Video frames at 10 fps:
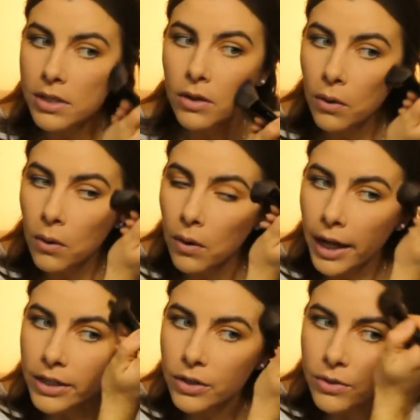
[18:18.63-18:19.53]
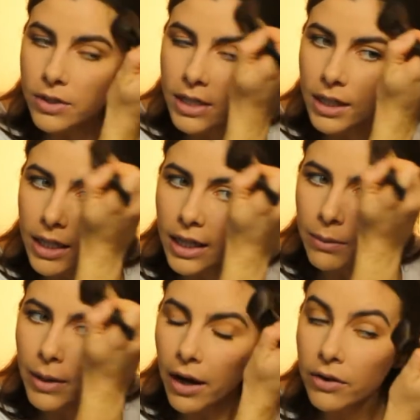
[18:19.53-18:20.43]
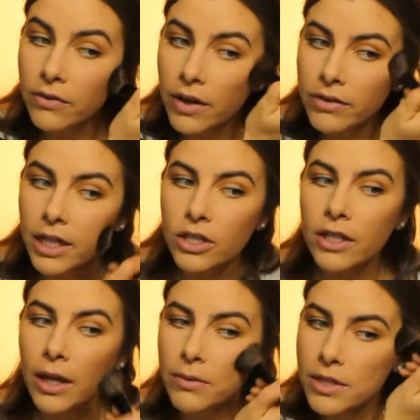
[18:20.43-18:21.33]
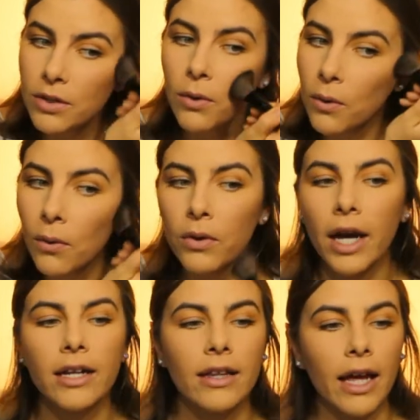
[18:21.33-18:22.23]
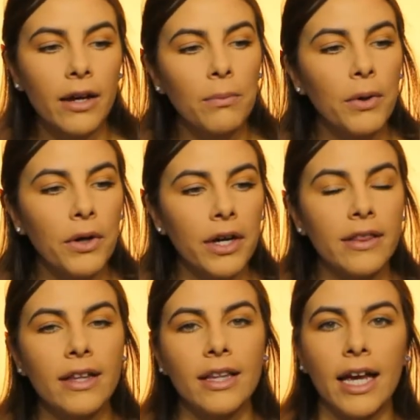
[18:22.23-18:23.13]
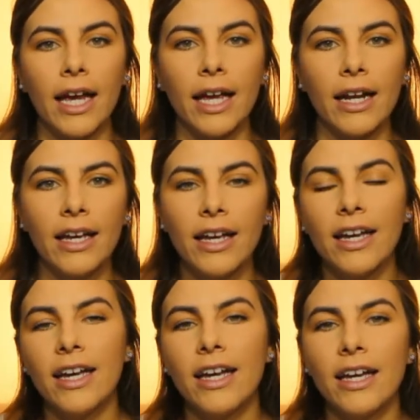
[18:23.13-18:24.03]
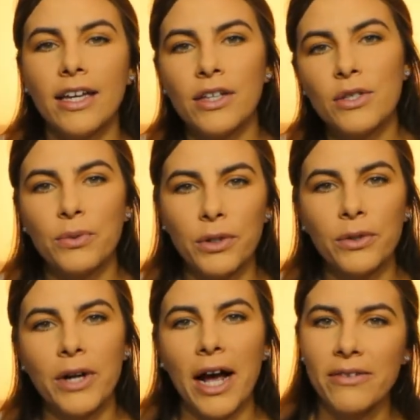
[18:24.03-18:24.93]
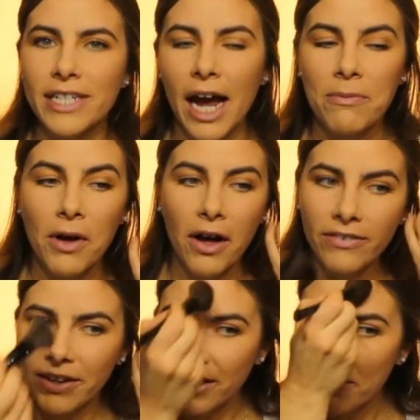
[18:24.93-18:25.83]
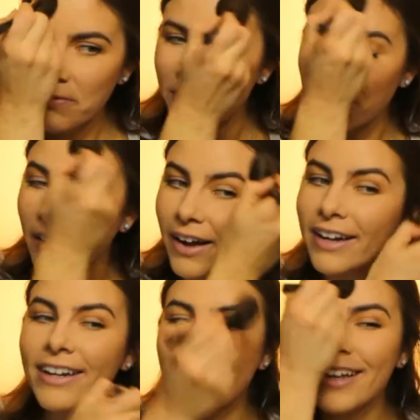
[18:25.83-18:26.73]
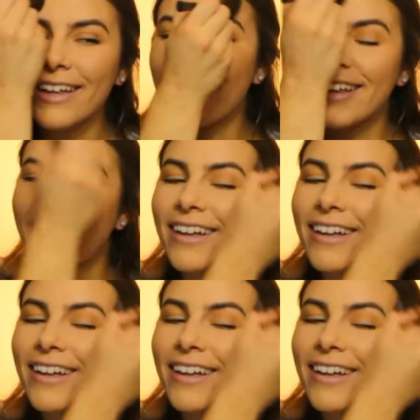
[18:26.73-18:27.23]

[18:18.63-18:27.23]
It was the whole, I used the powder foundation that was the whole kind of like put in the lid, swirl around, tap off, and then put on.